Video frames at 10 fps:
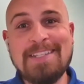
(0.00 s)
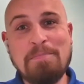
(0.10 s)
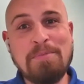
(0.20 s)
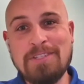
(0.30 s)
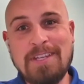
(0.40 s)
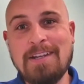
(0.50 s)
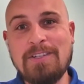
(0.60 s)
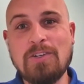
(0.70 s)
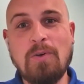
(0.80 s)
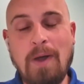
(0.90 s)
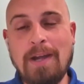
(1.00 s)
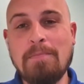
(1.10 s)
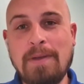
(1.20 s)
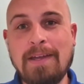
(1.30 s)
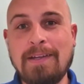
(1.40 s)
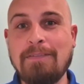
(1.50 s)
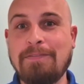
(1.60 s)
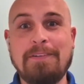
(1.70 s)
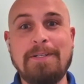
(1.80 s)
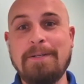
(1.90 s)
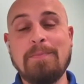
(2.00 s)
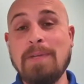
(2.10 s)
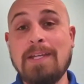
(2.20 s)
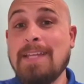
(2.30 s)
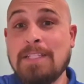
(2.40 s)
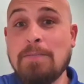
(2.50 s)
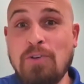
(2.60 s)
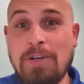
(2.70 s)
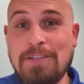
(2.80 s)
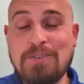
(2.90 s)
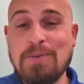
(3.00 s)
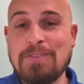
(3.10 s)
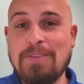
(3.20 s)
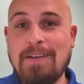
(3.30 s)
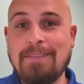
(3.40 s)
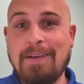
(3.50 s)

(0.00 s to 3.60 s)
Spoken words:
that percentage quite a bit if because that's the majority of the schools, right?